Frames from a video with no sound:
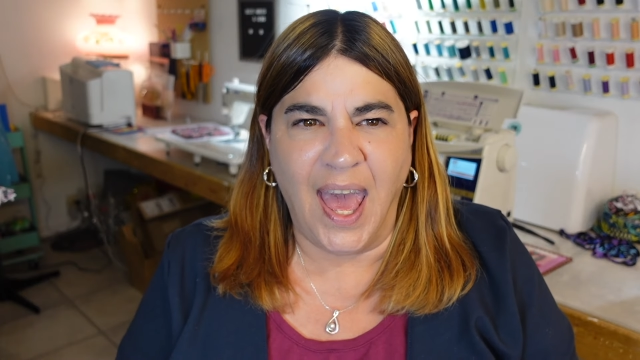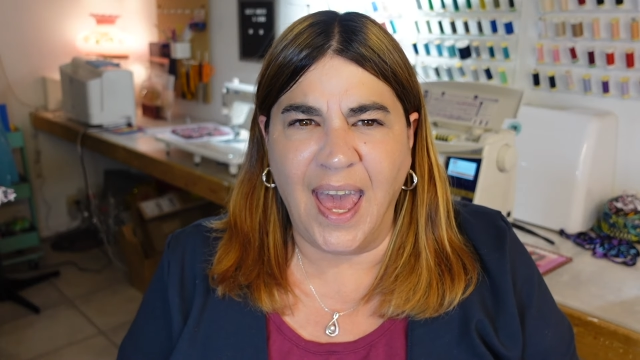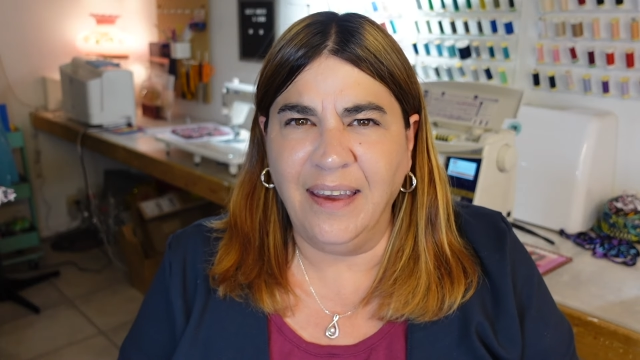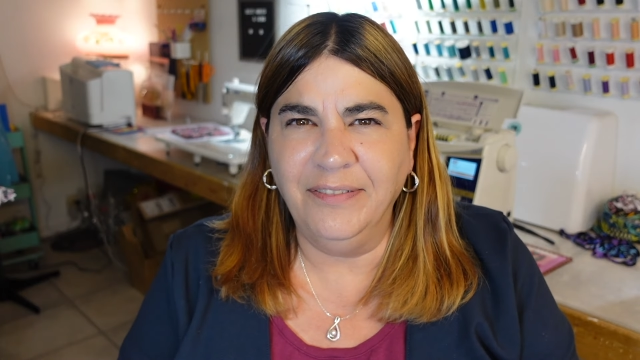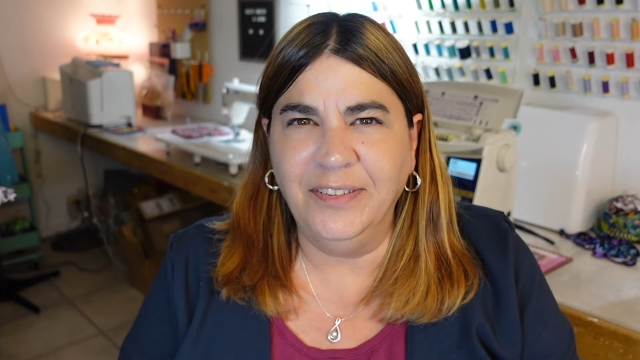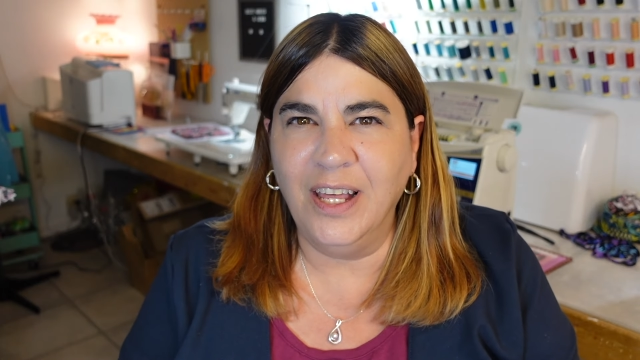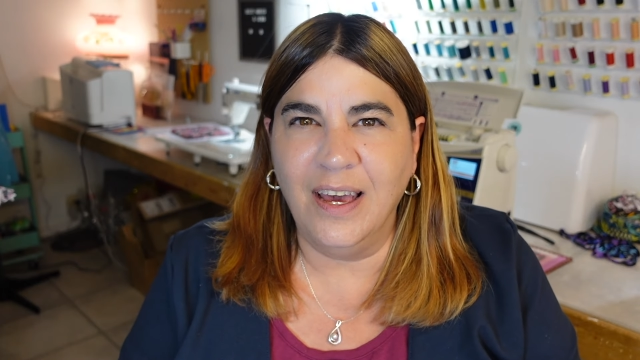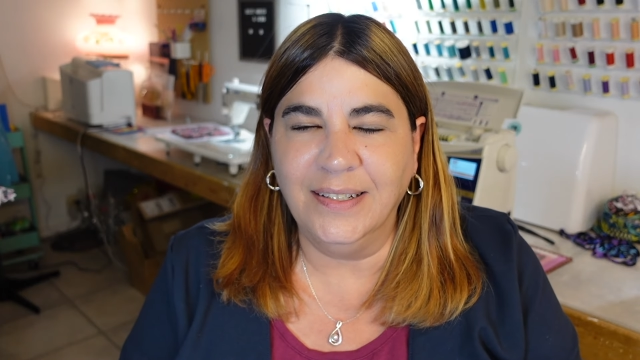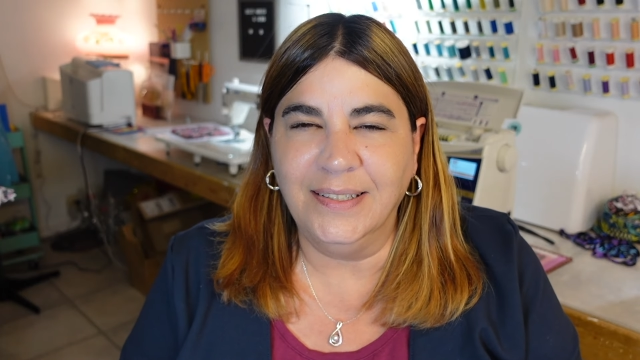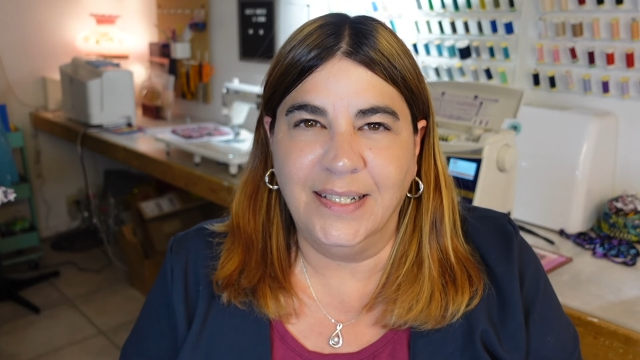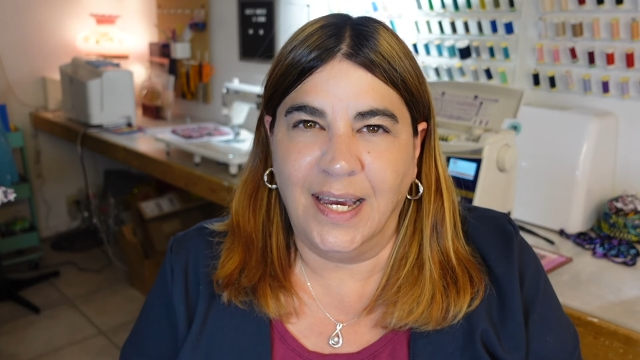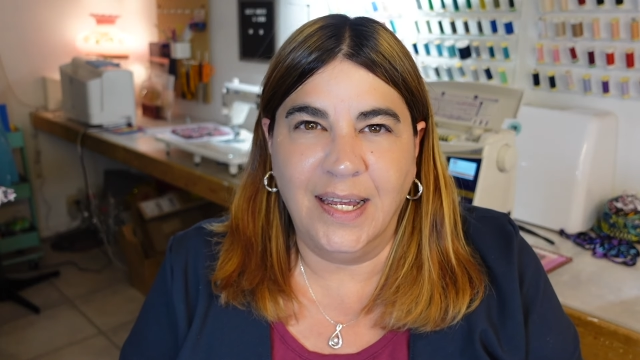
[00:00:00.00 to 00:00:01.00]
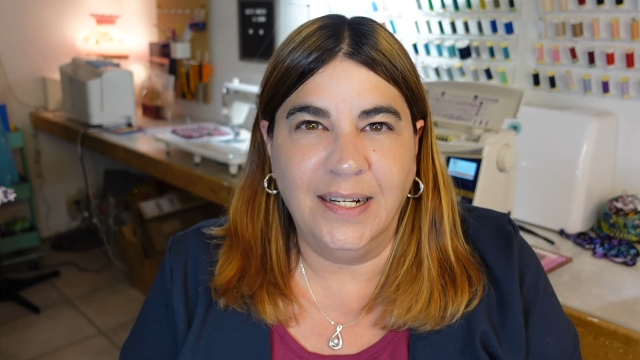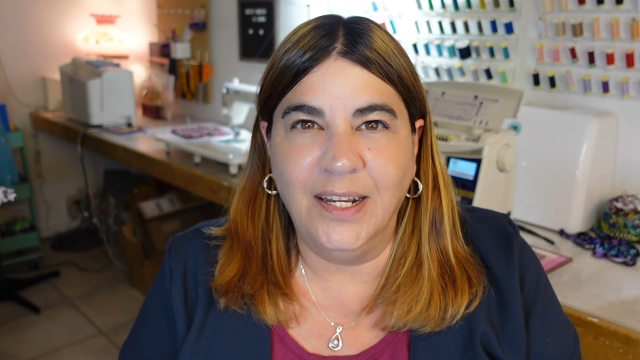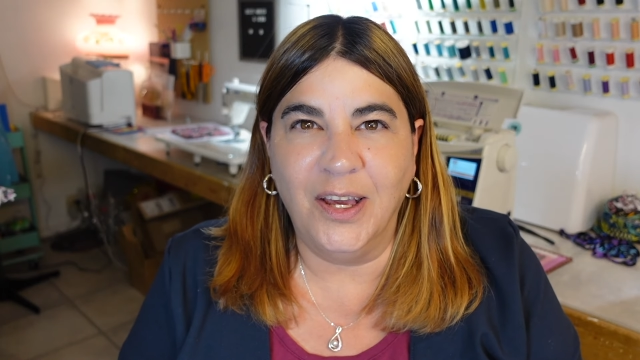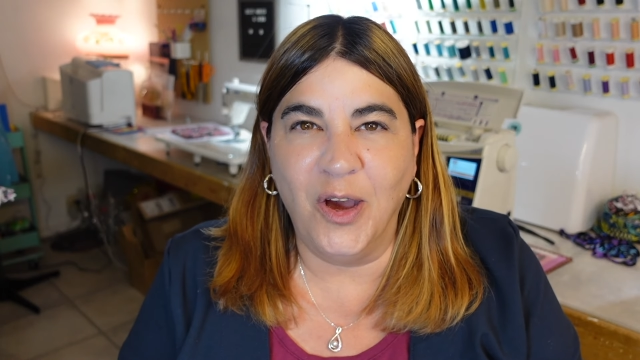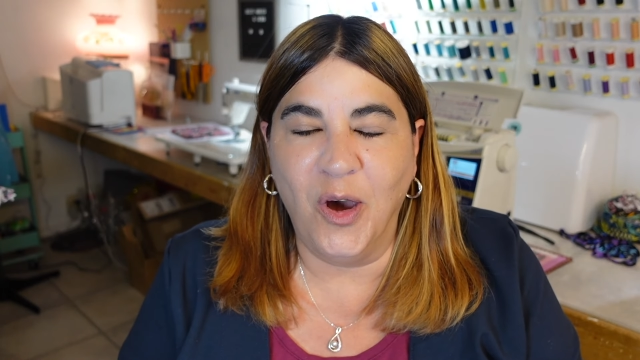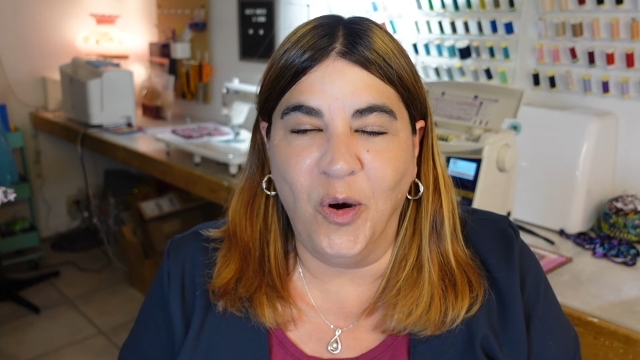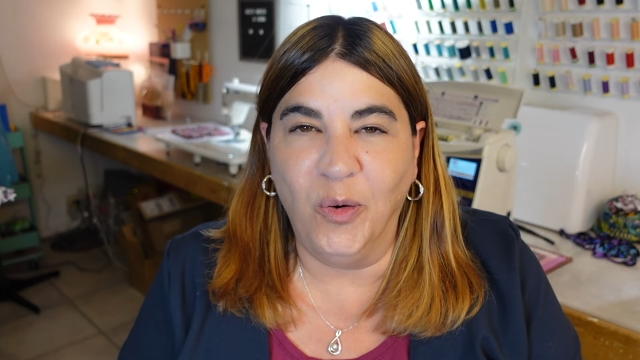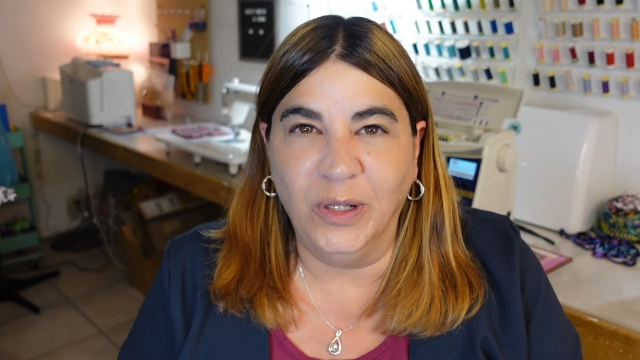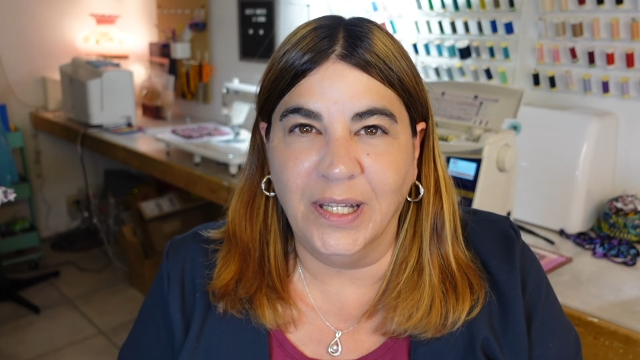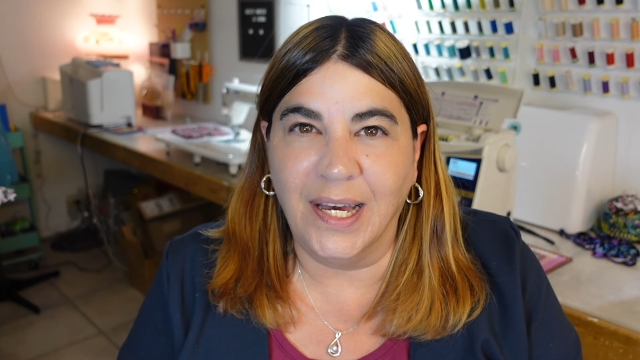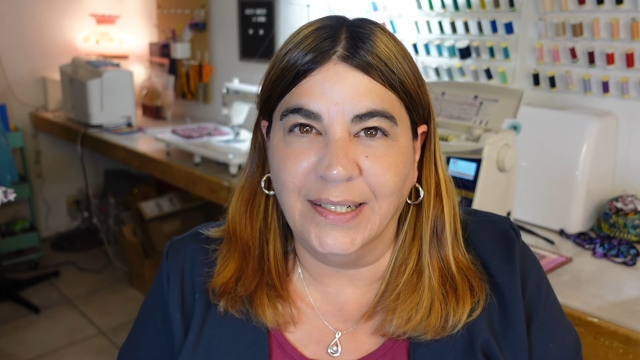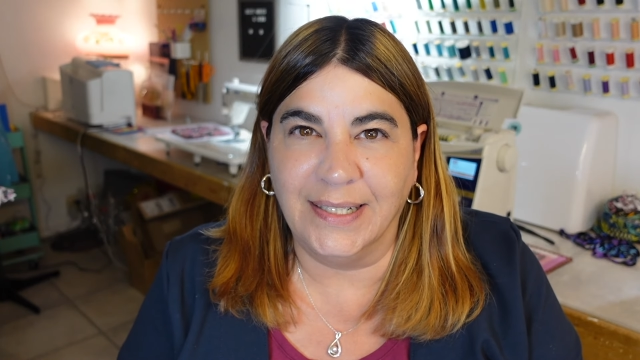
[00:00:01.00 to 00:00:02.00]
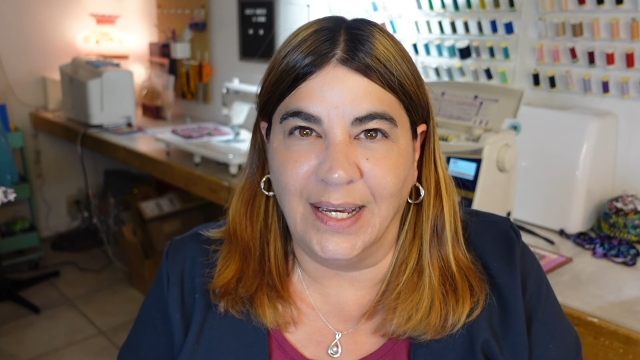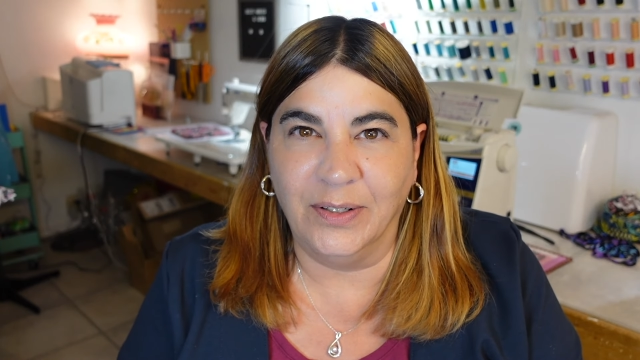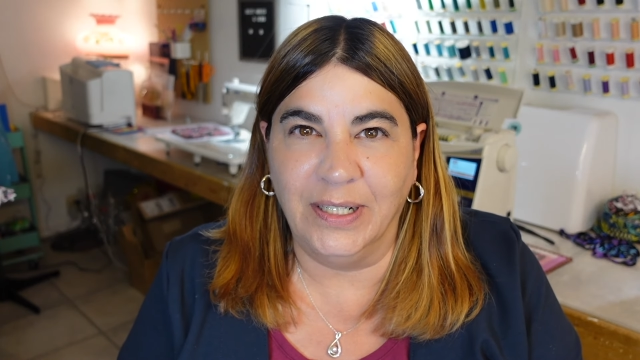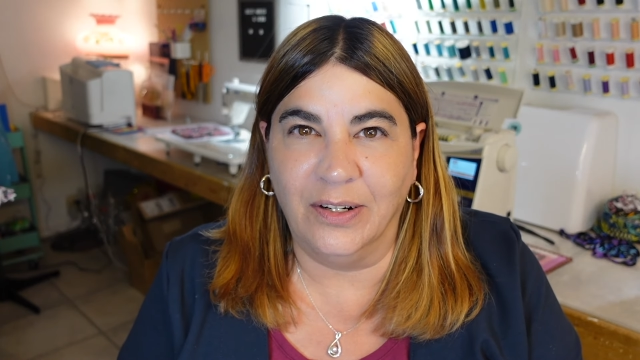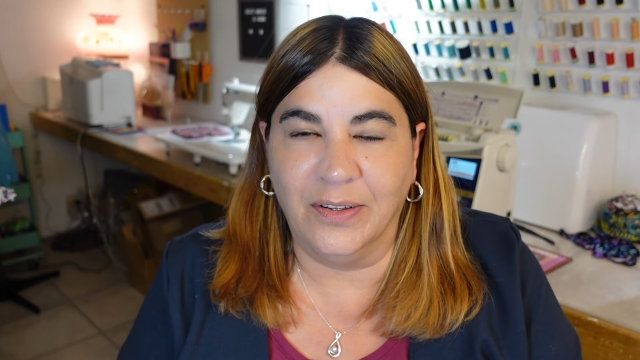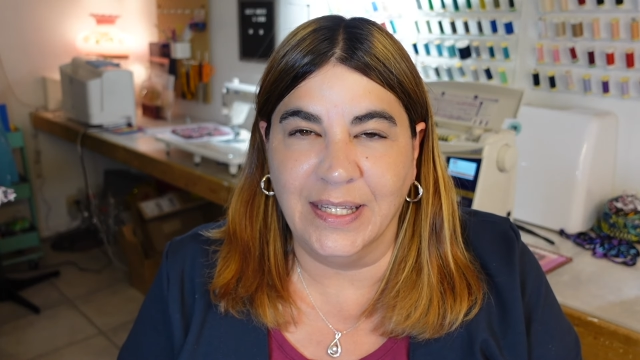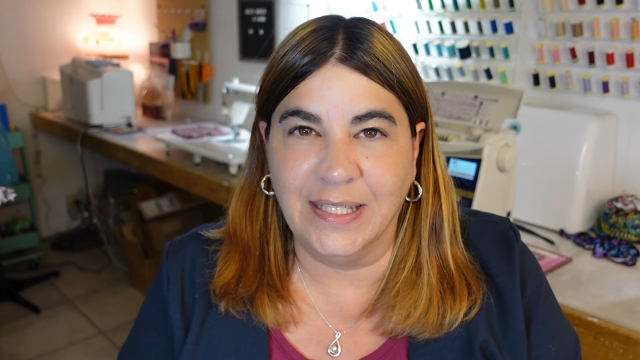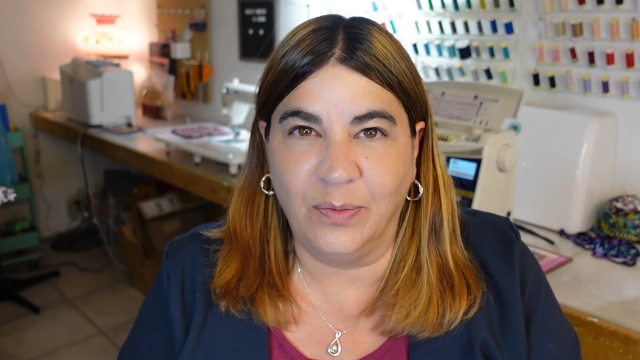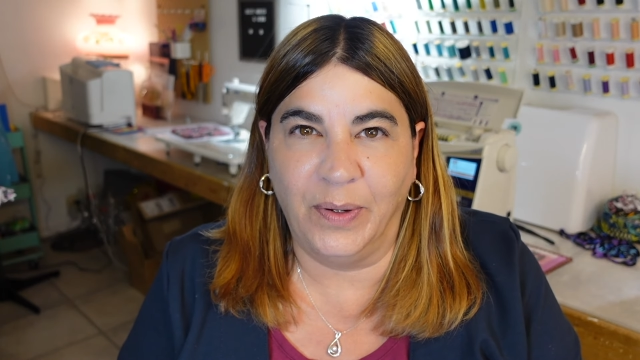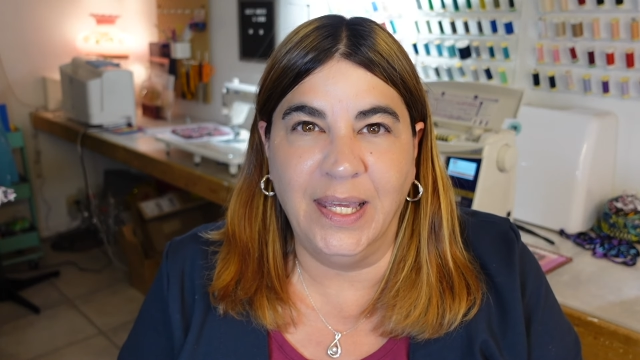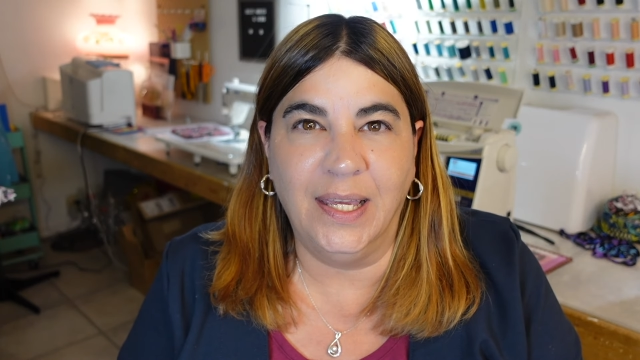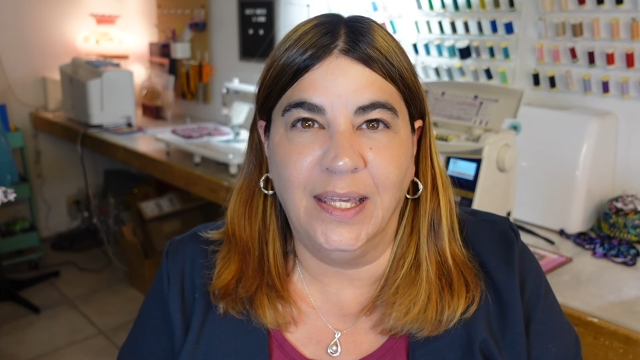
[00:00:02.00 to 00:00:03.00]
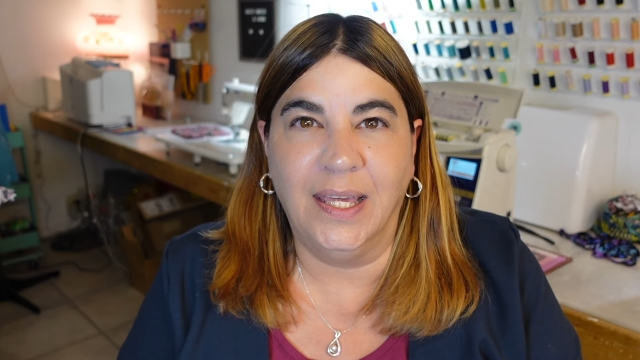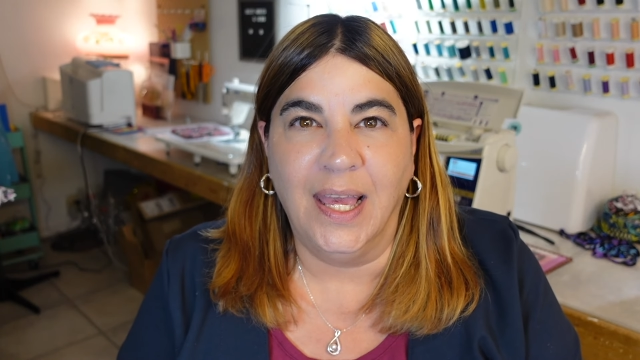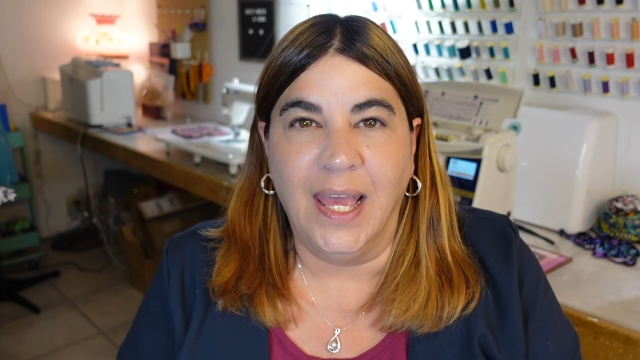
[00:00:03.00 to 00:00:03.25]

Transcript: I've not done a whole lot down here this week.